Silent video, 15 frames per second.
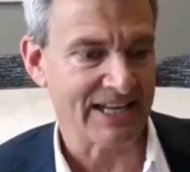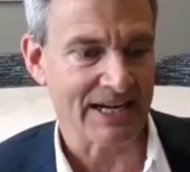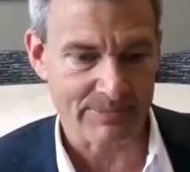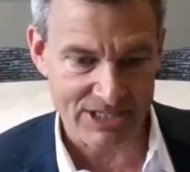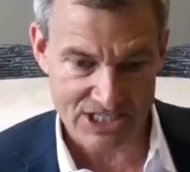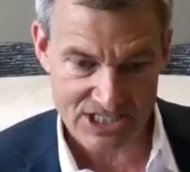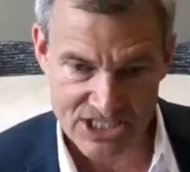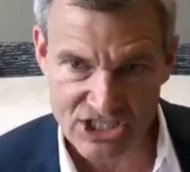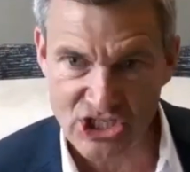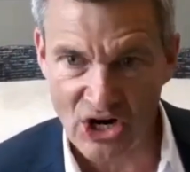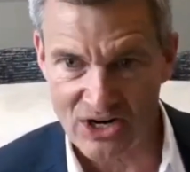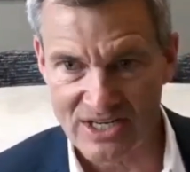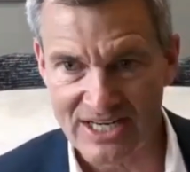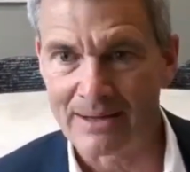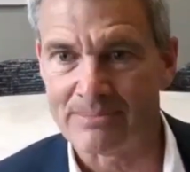And I'm going to
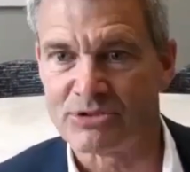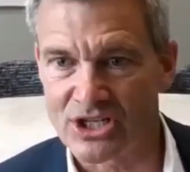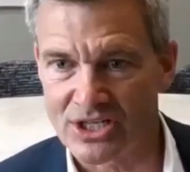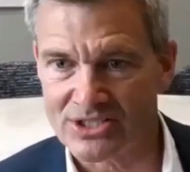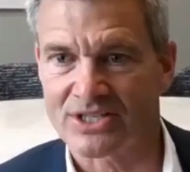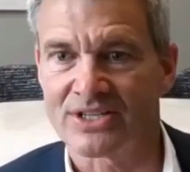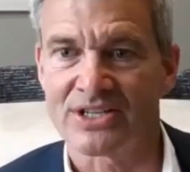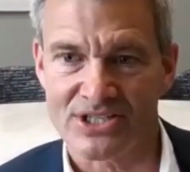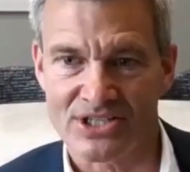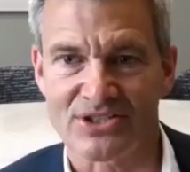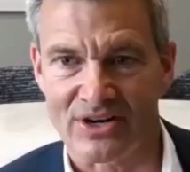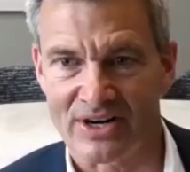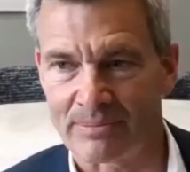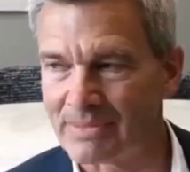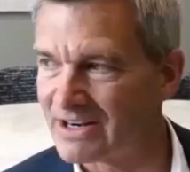start. I'm just going to
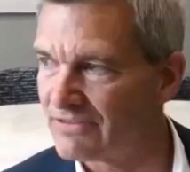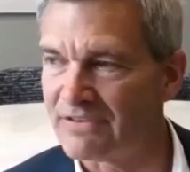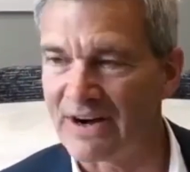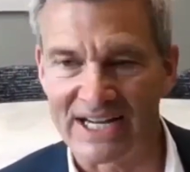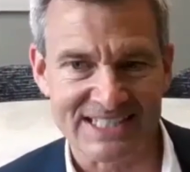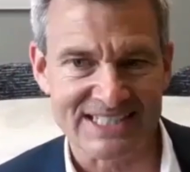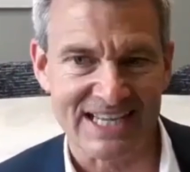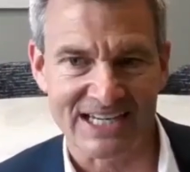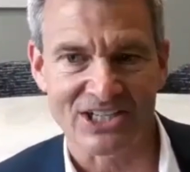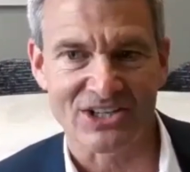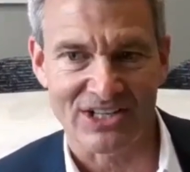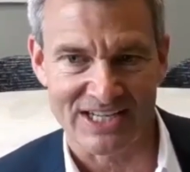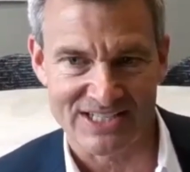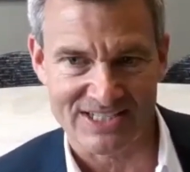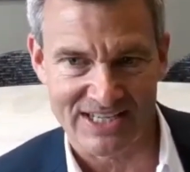start. I'm going to find 10
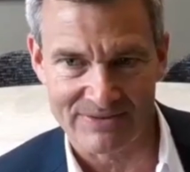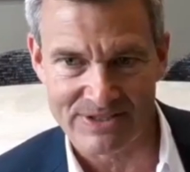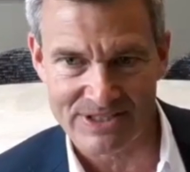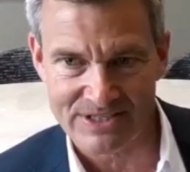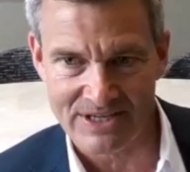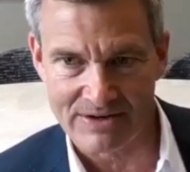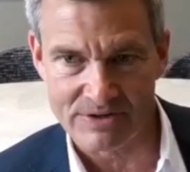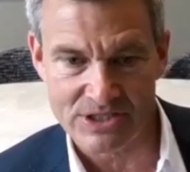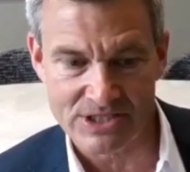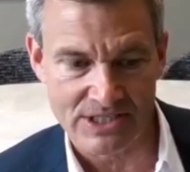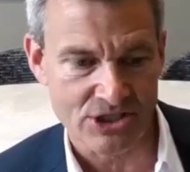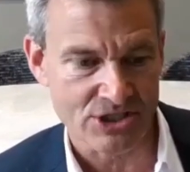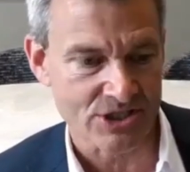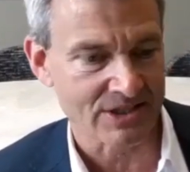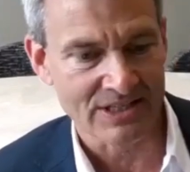clients have this
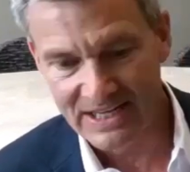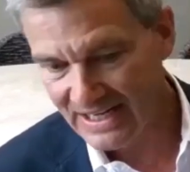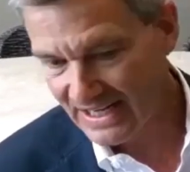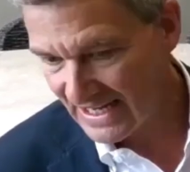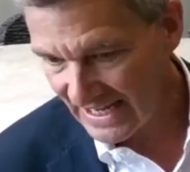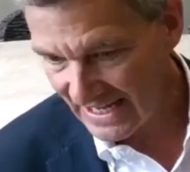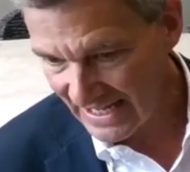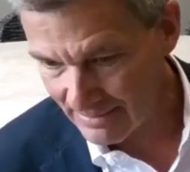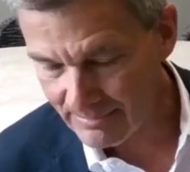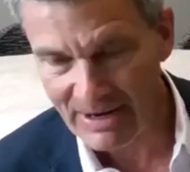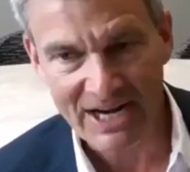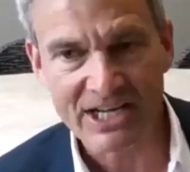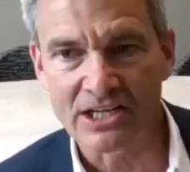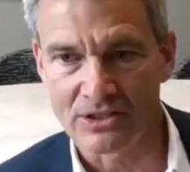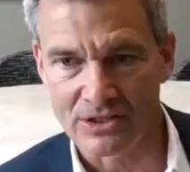conversation and I'm
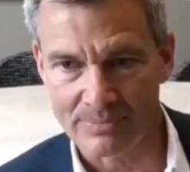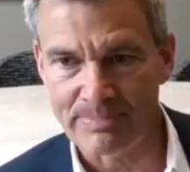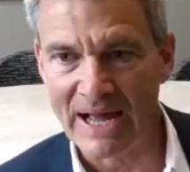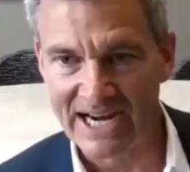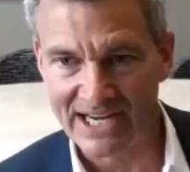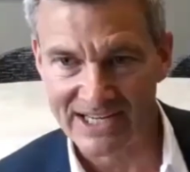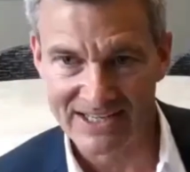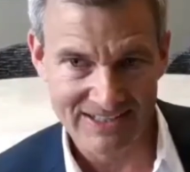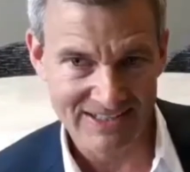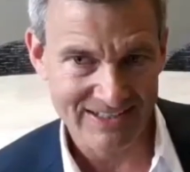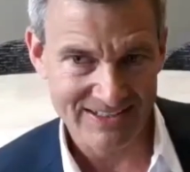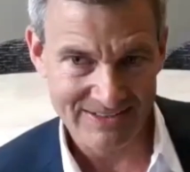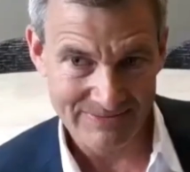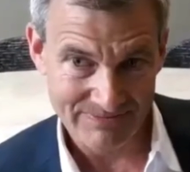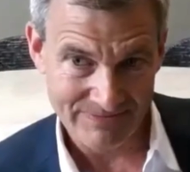not going to look back.
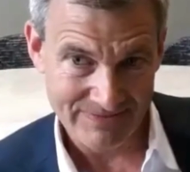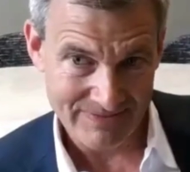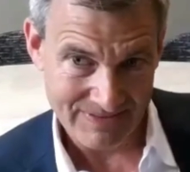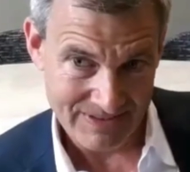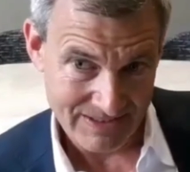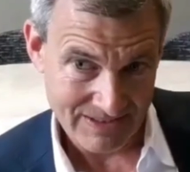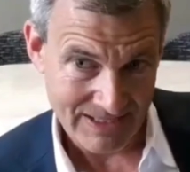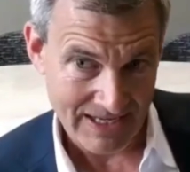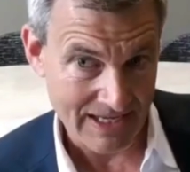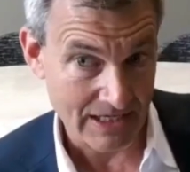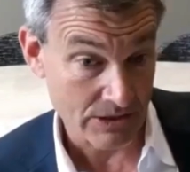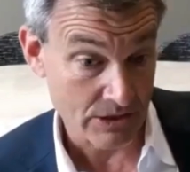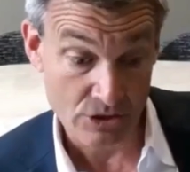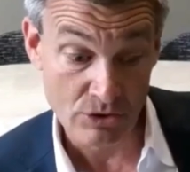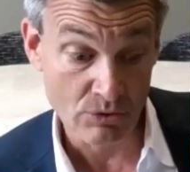
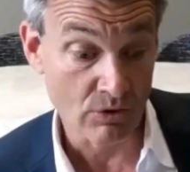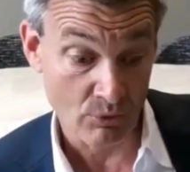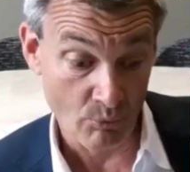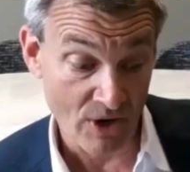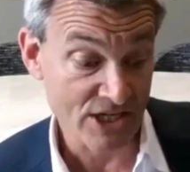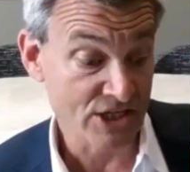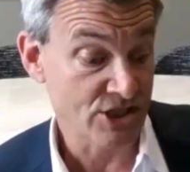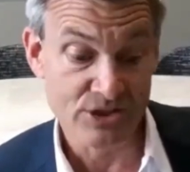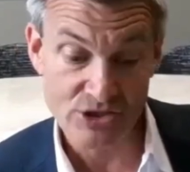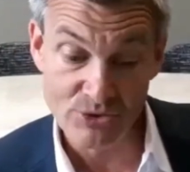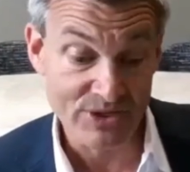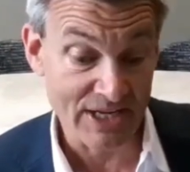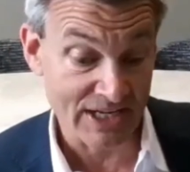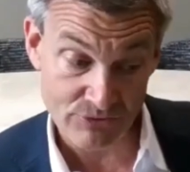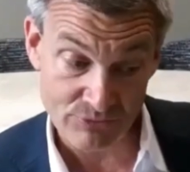Beautiful. And you, once
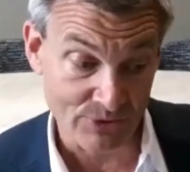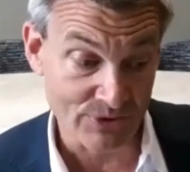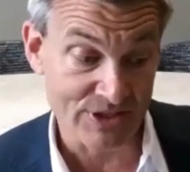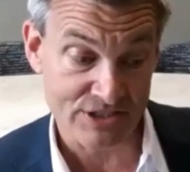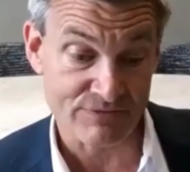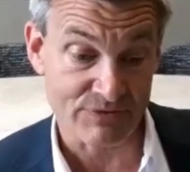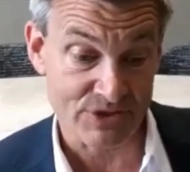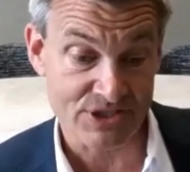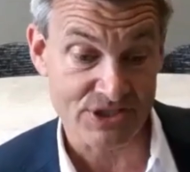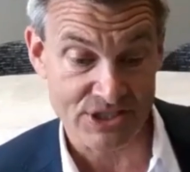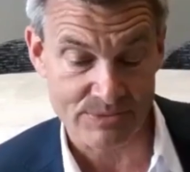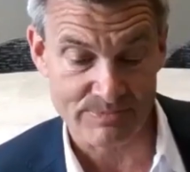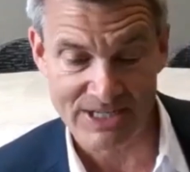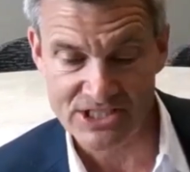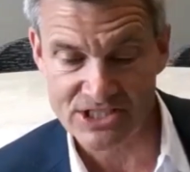you get through this for
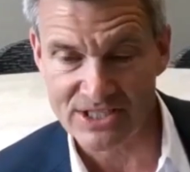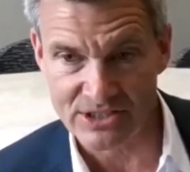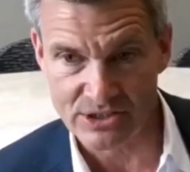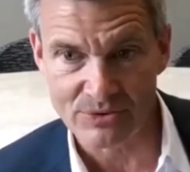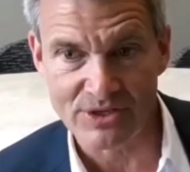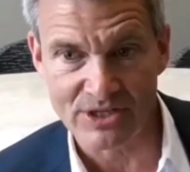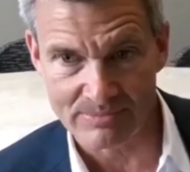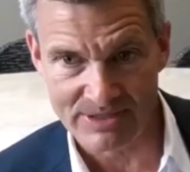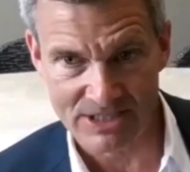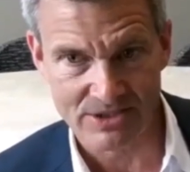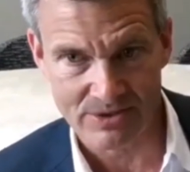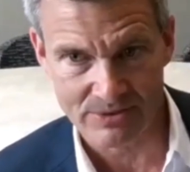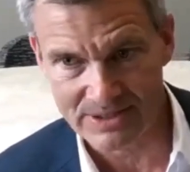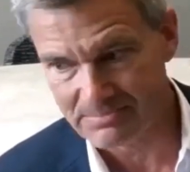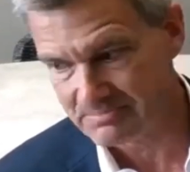six months and you
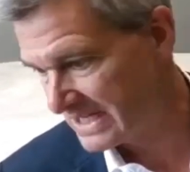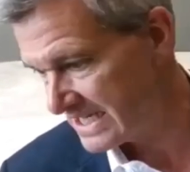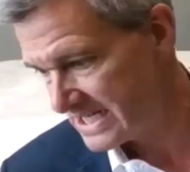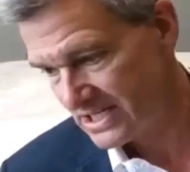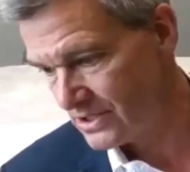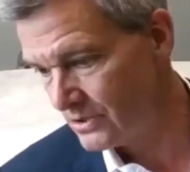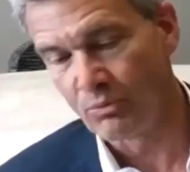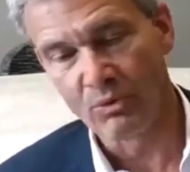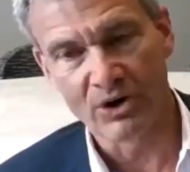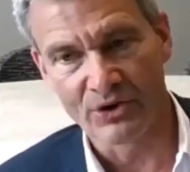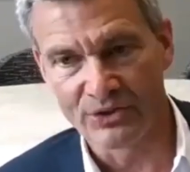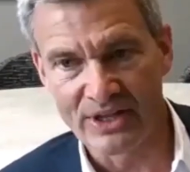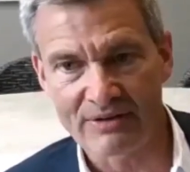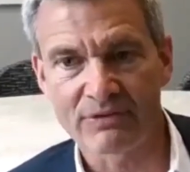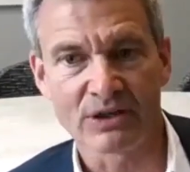commit to it, you
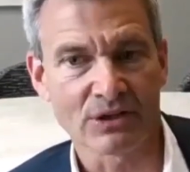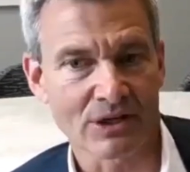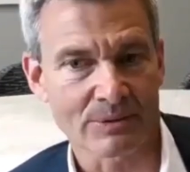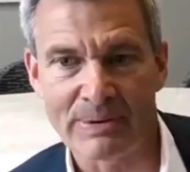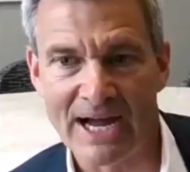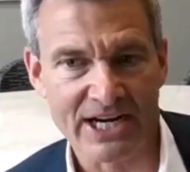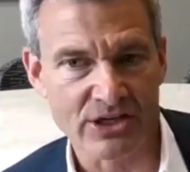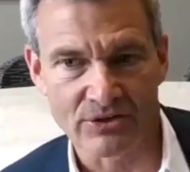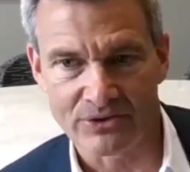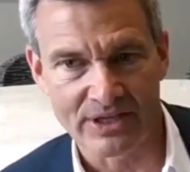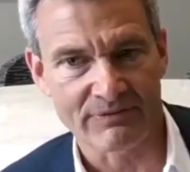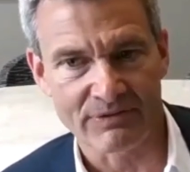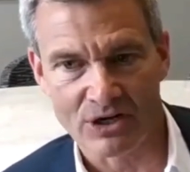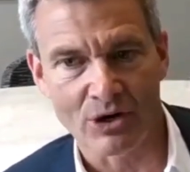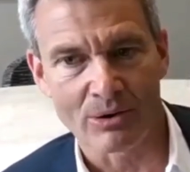will never look back. You'll
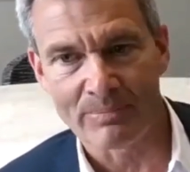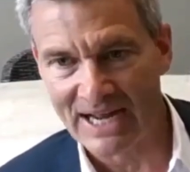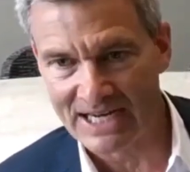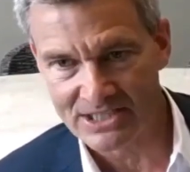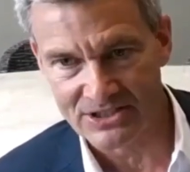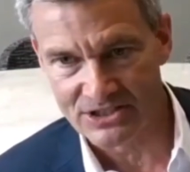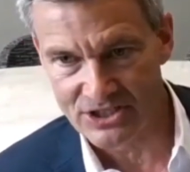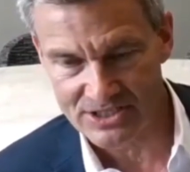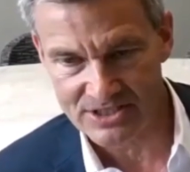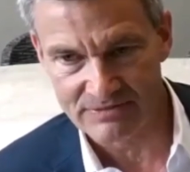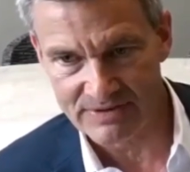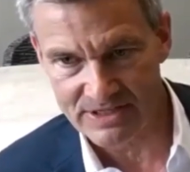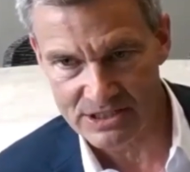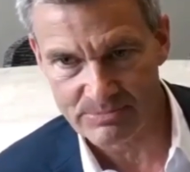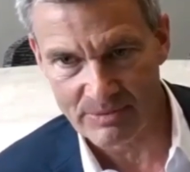never go back to just
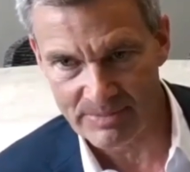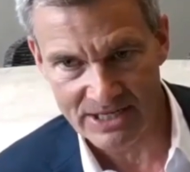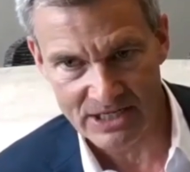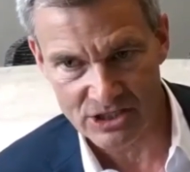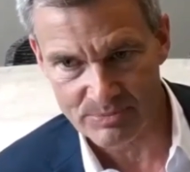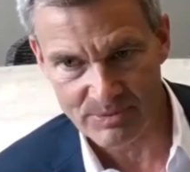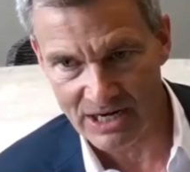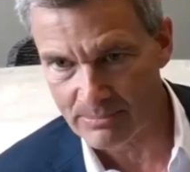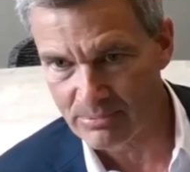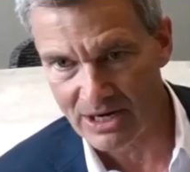investment management.